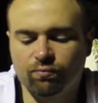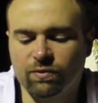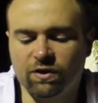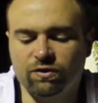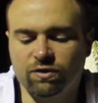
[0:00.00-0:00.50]

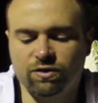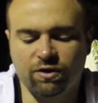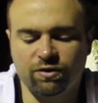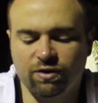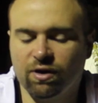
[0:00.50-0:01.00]
this is
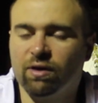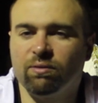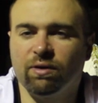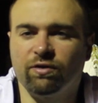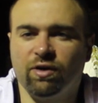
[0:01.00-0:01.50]
just
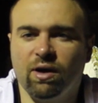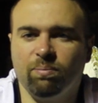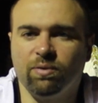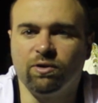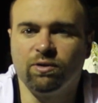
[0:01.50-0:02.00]
another
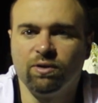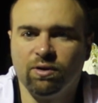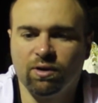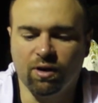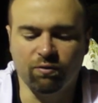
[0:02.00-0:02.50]
example
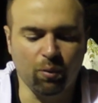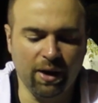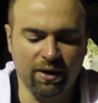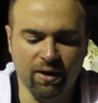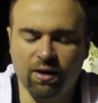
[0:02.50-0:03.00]
of
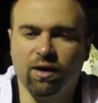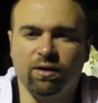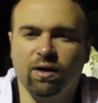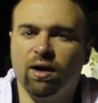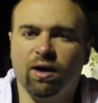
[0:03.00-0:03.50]
waiting
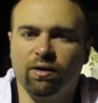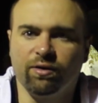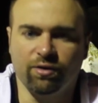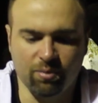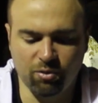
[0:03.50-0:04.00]
on God
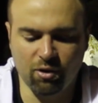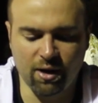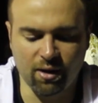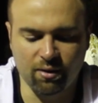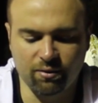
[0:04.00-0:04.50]
in your
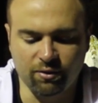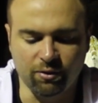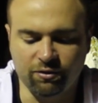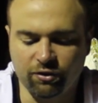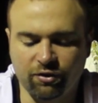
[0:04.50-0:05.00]
prayer.
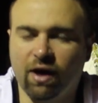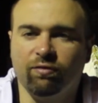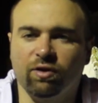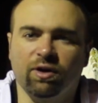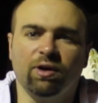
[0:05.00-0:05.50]
You just
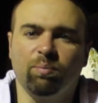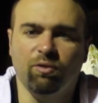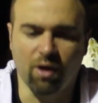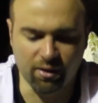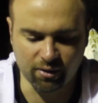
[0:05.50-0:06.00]
have to keep
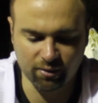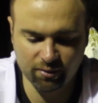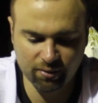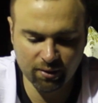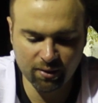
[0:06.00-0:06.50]
praying.
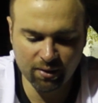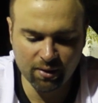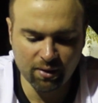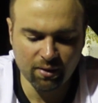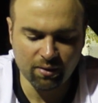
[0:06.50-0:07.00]

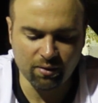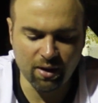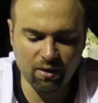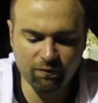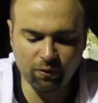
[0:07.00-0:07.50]

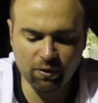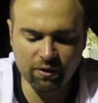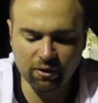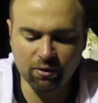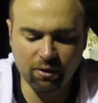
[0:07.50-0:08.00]
Therefore
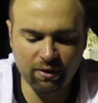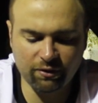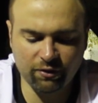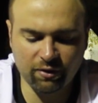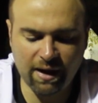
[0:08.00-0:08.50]
the law
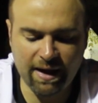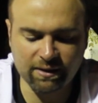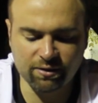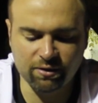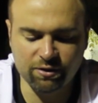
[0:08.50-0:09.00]
is
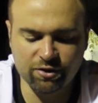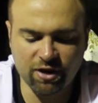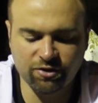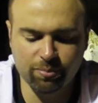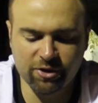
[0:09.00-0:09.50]
slacked, and the
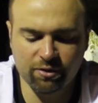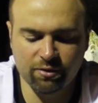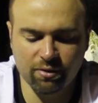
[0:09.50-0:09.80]
judgment